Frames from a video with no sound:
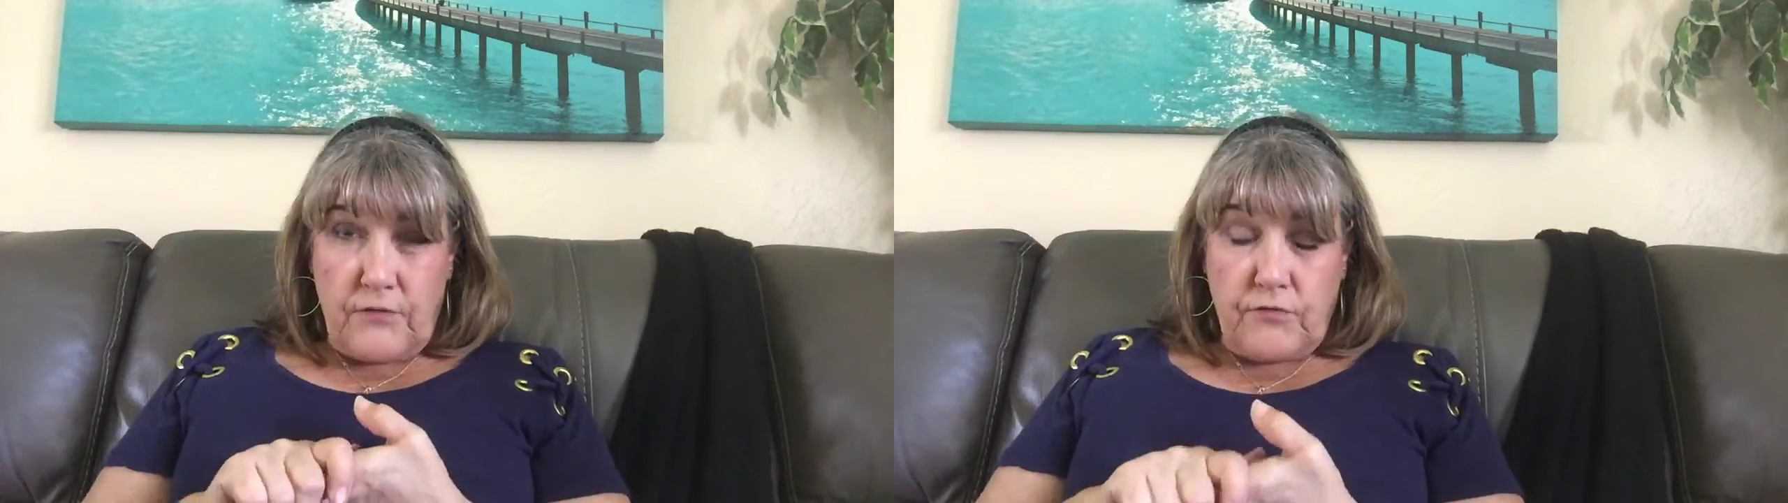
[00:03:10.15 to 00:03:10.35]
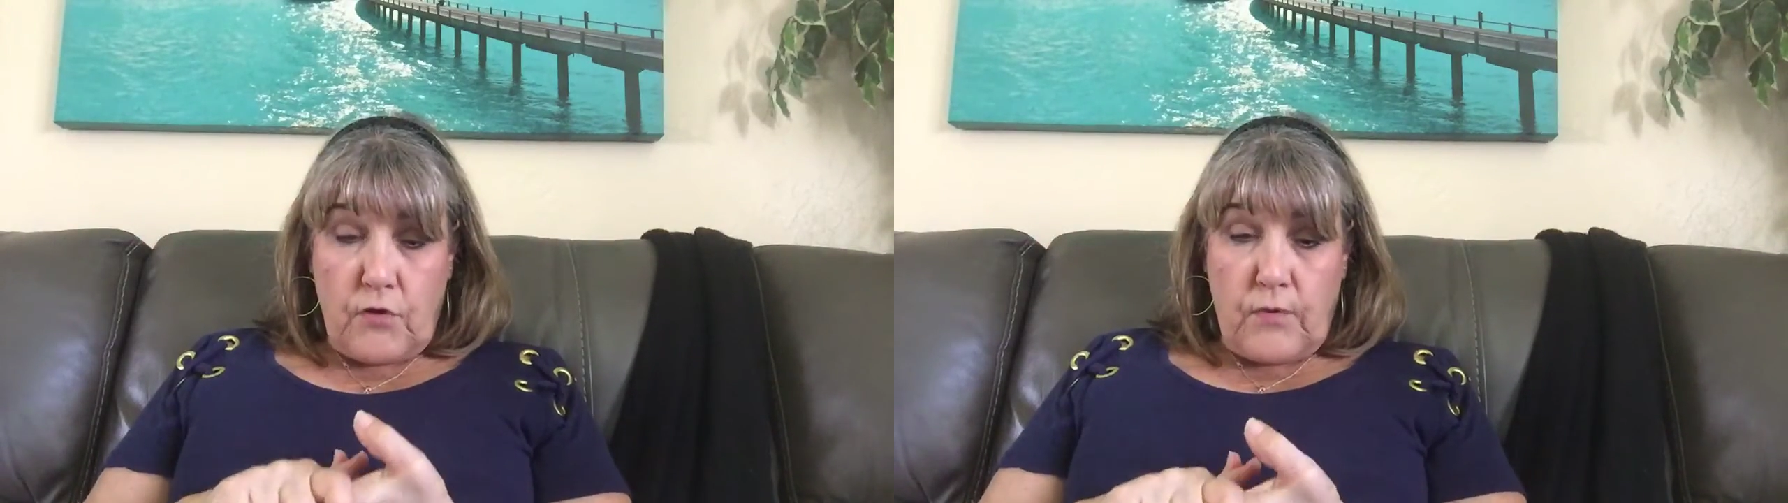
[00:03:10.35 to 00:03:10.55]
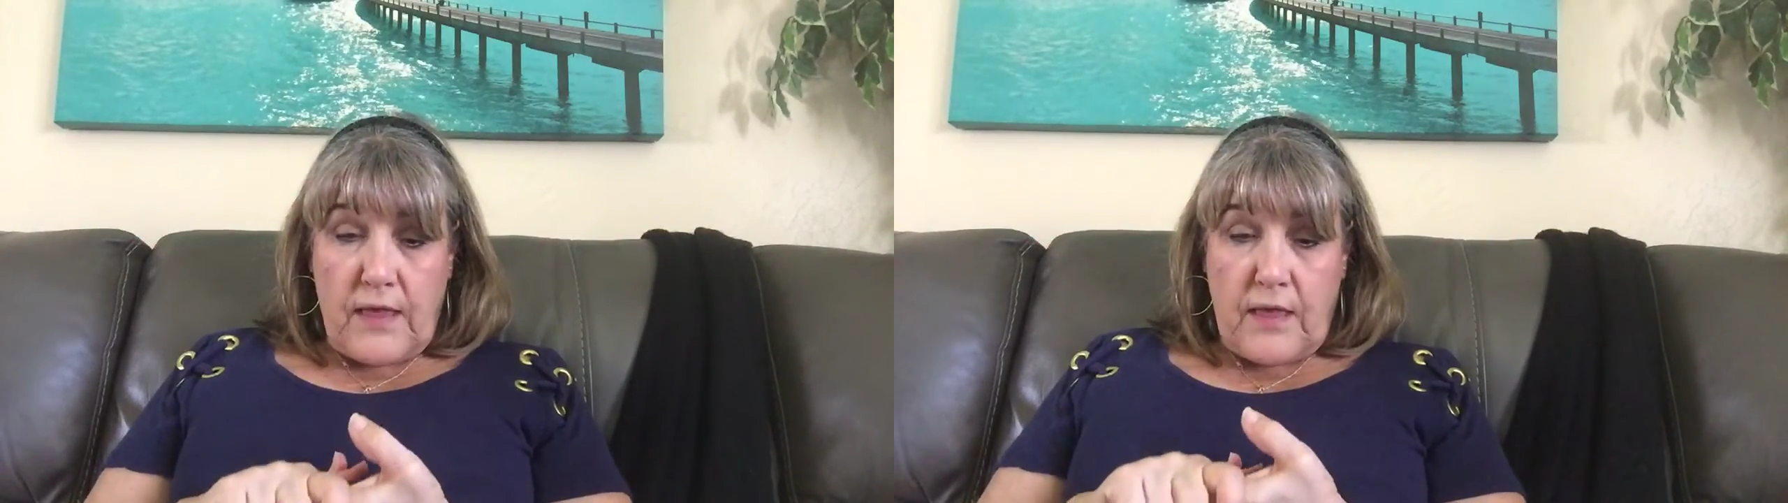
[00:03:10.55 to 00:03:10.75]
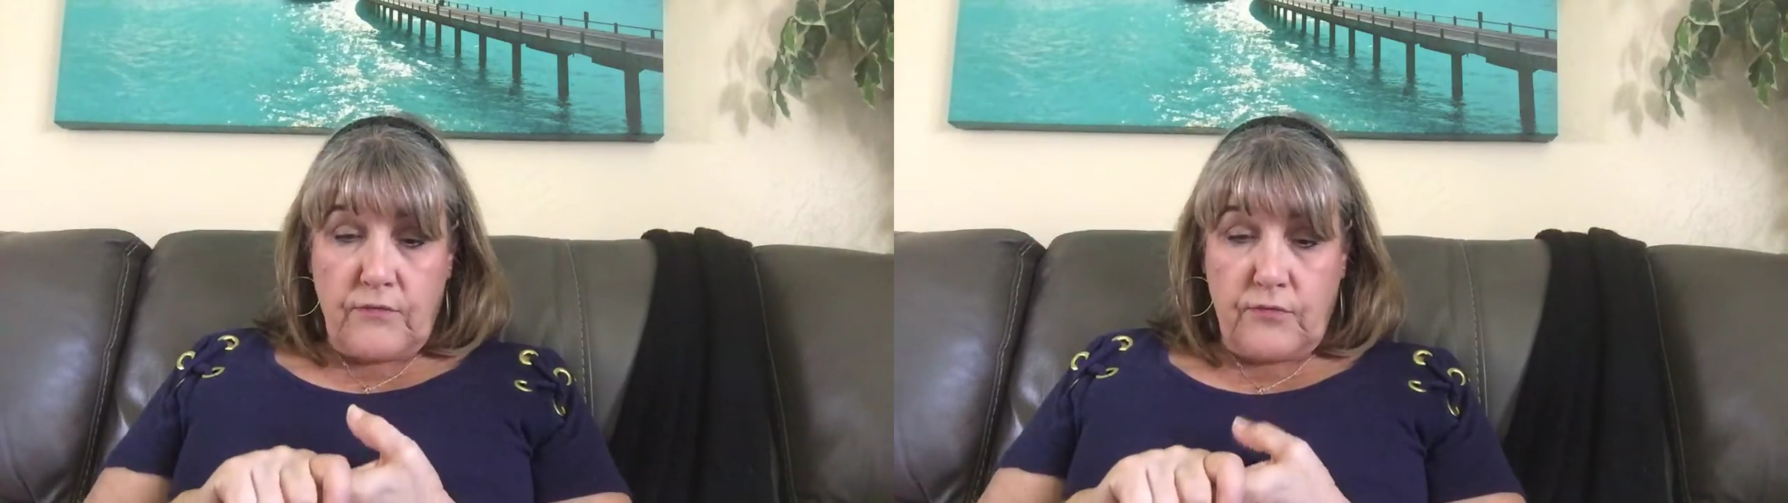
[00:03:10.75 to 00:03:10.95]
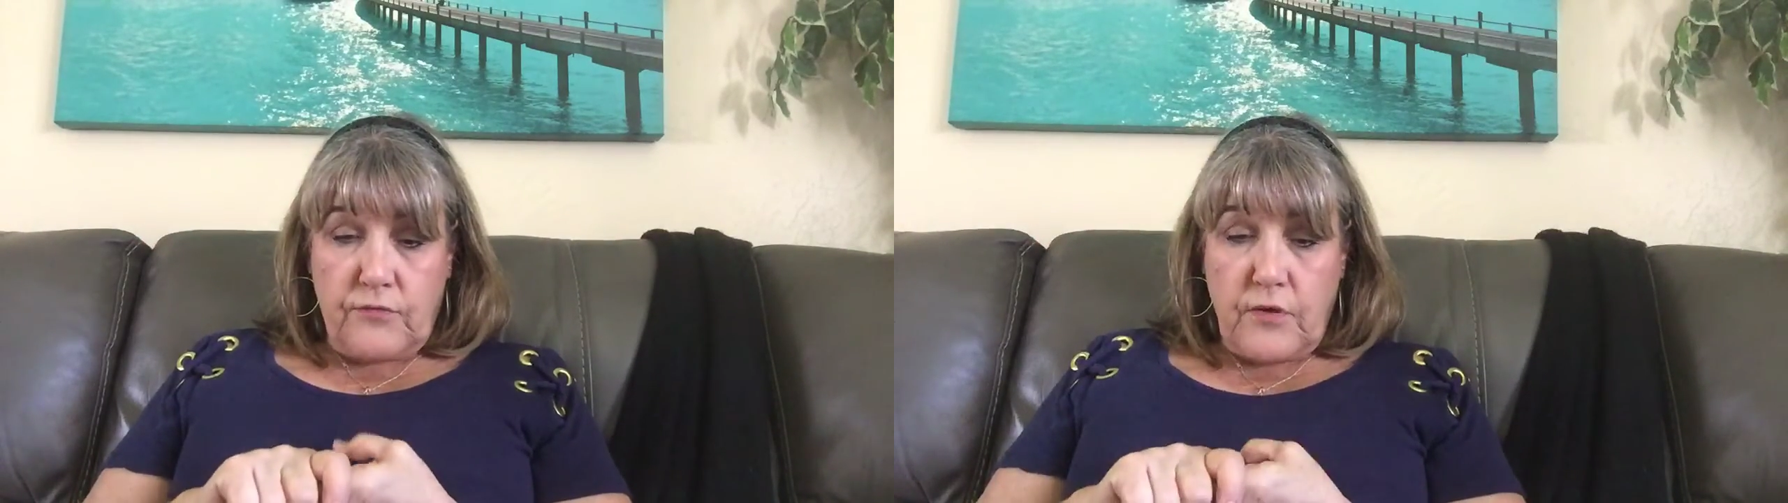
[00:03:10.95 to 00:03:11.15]

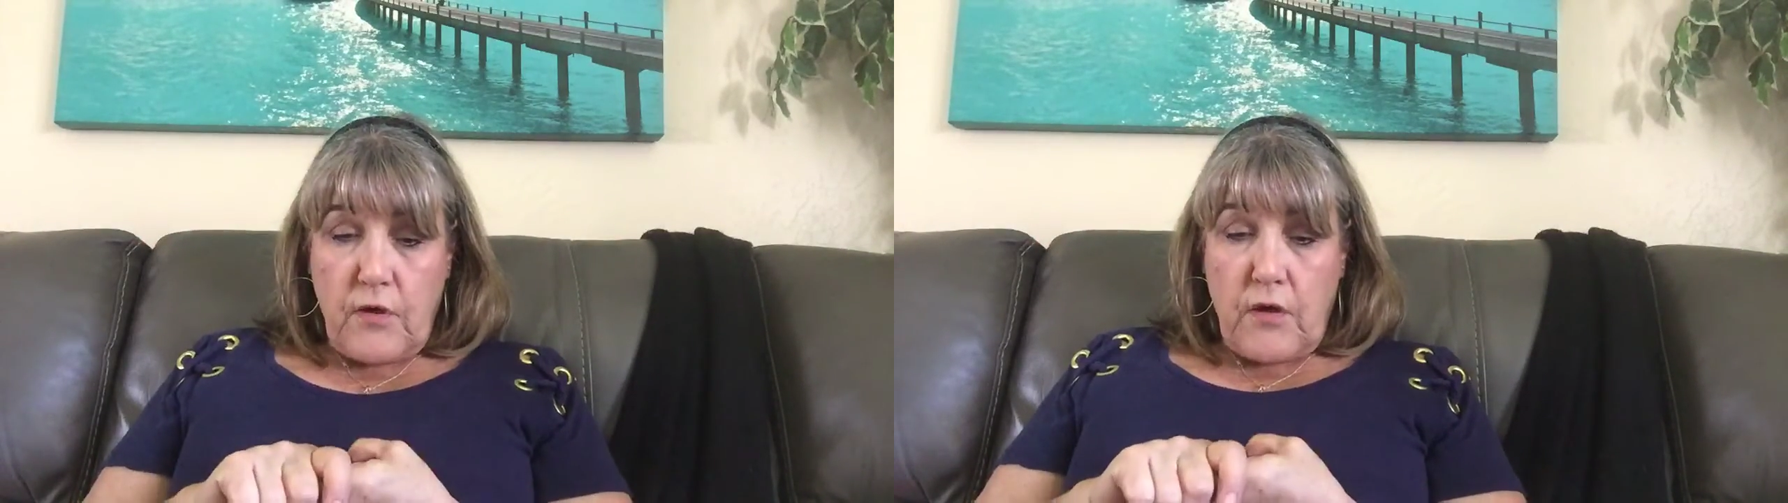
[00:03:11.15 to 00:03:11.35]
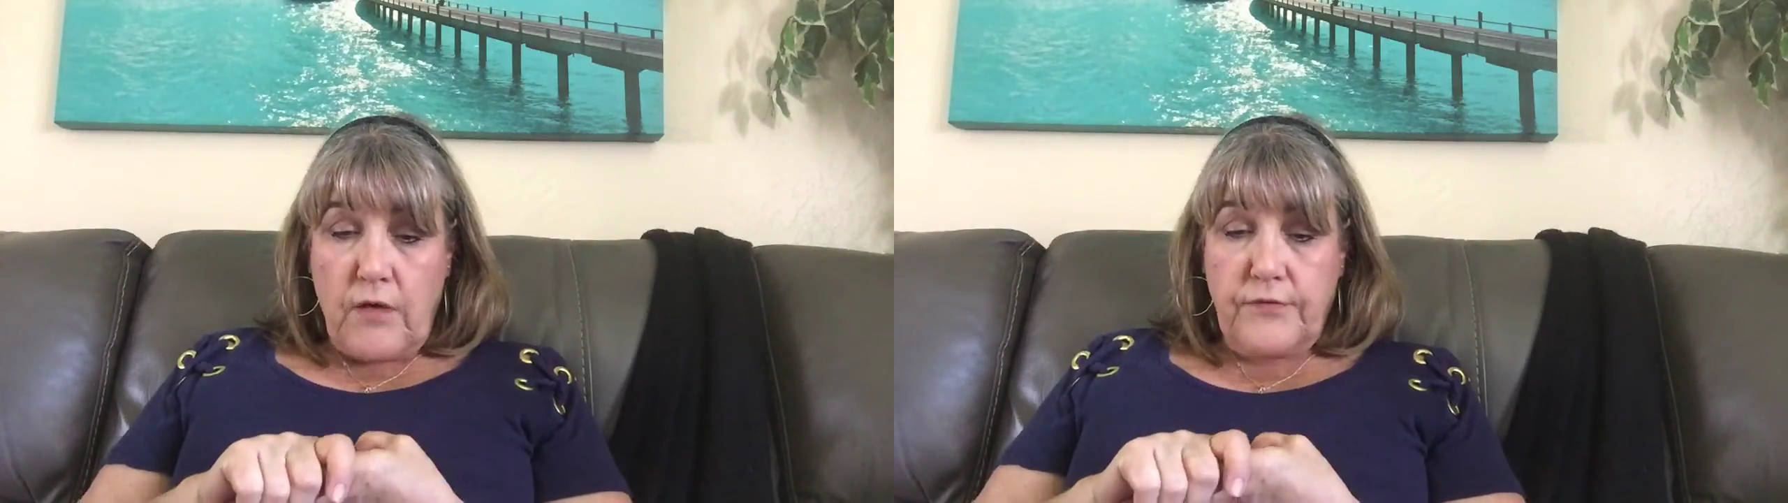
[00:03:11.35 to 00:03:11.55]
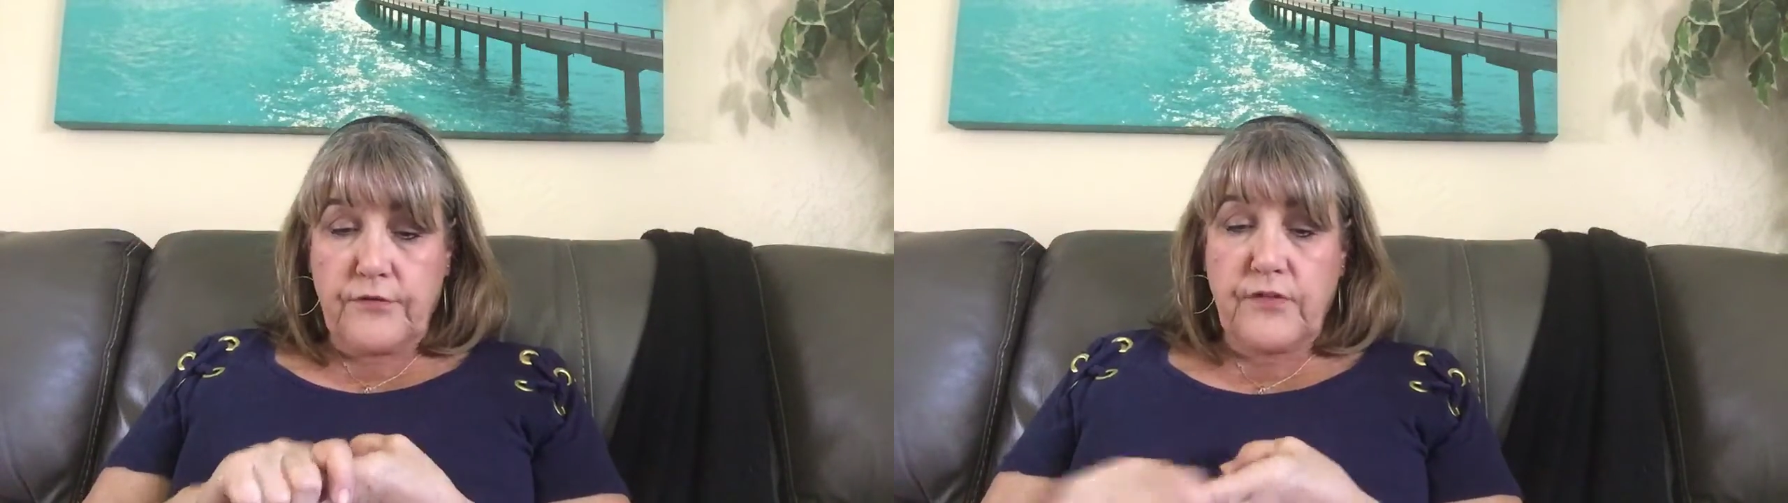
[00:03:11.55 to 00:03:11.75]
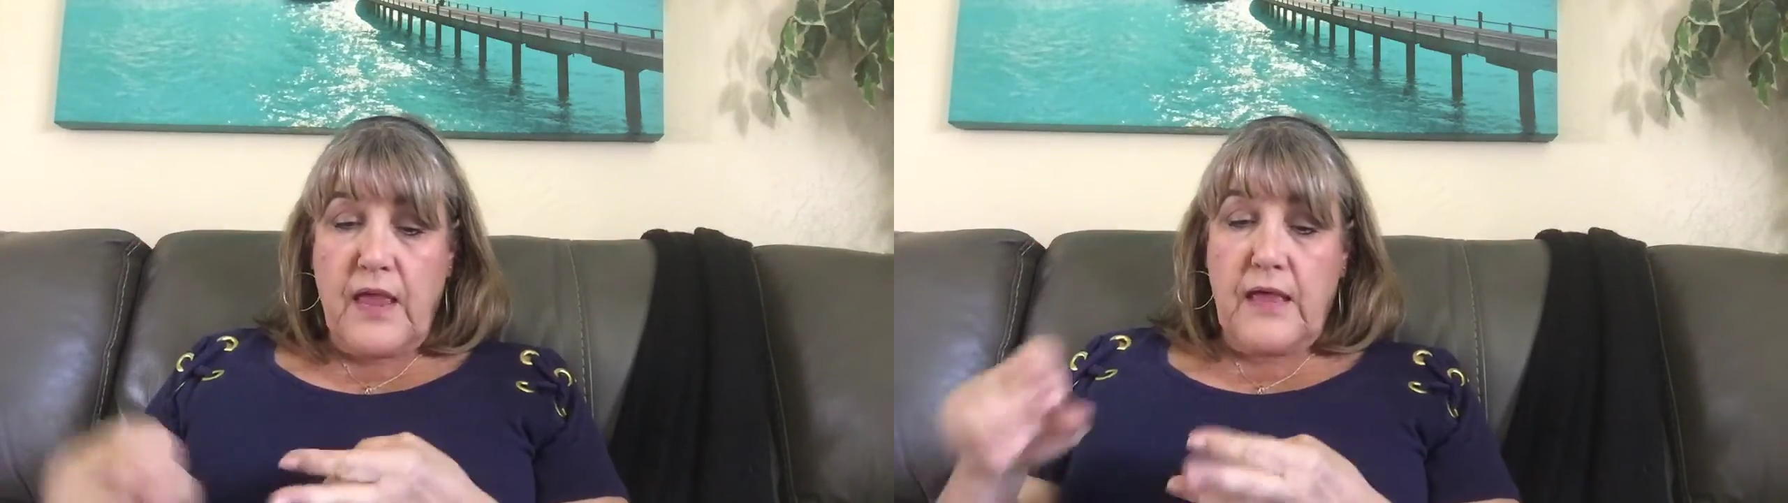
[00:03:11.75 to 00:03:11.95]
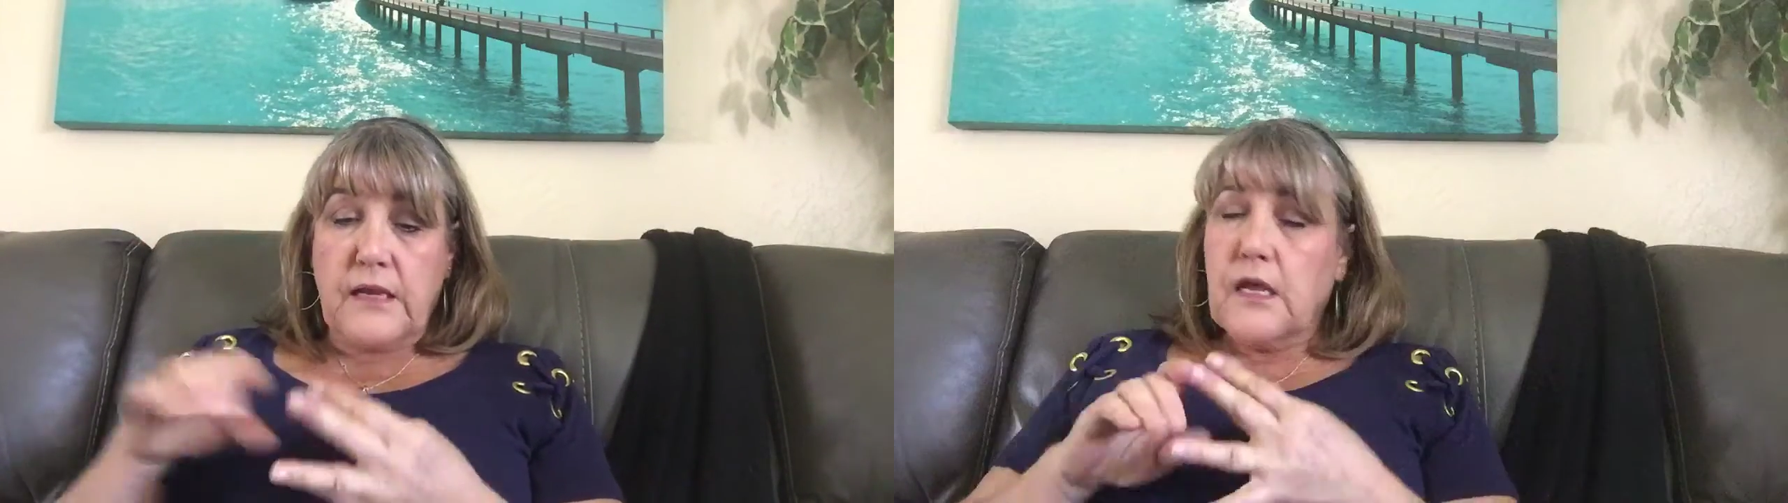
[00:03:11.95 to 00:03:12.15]
SOS on the
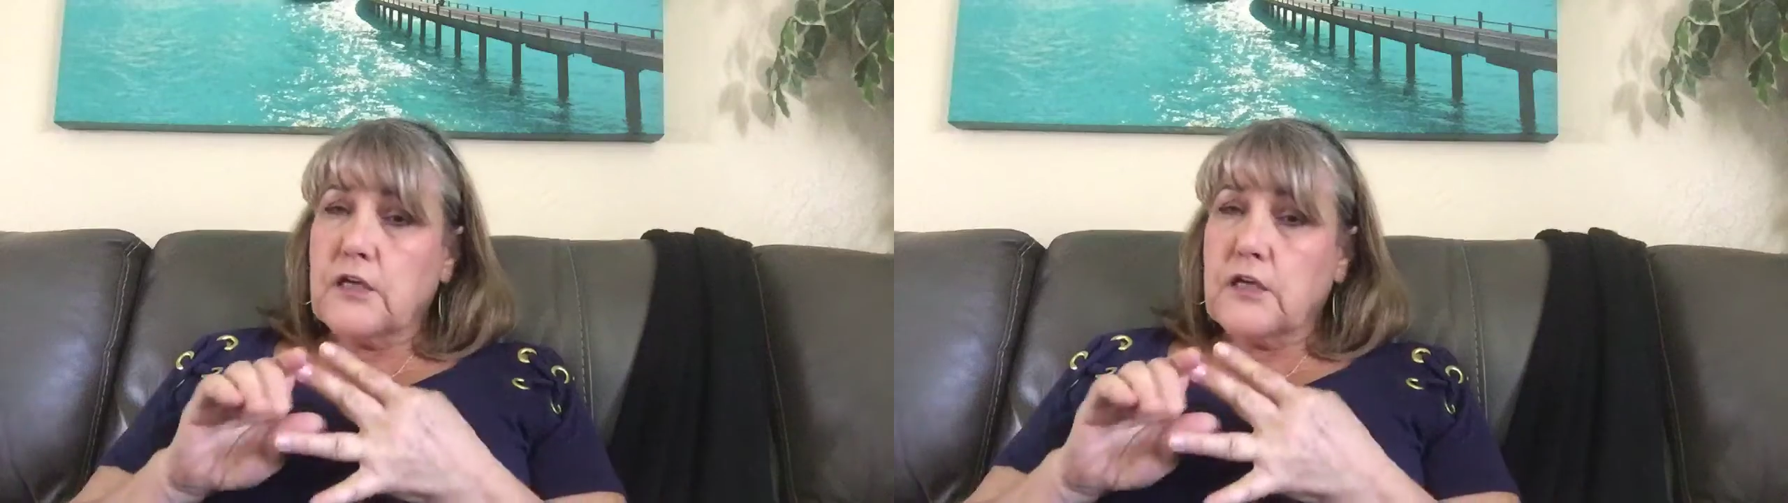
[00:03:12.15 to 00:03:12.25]
sand.